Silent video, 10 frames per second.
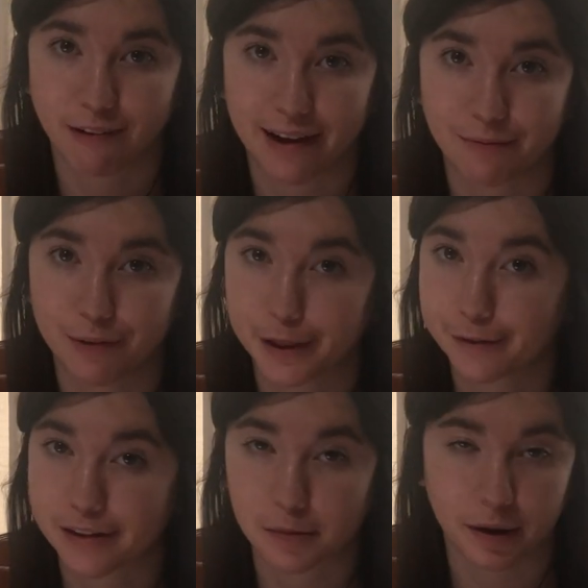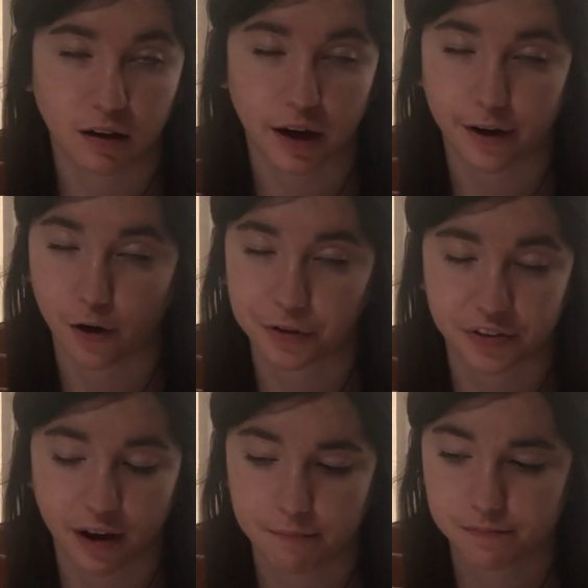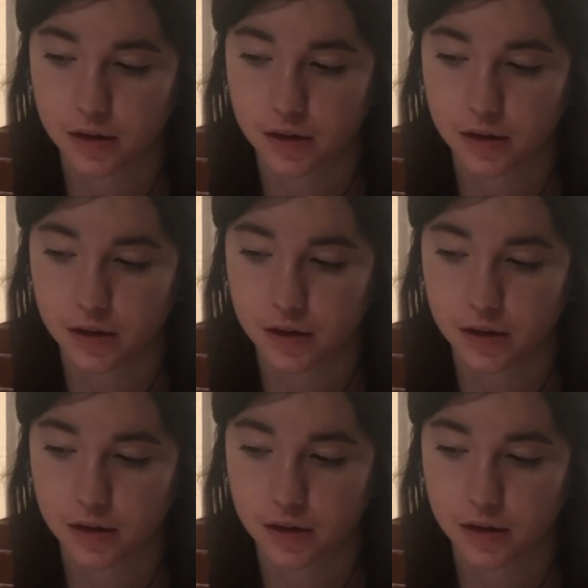right? We learn this about God all the time.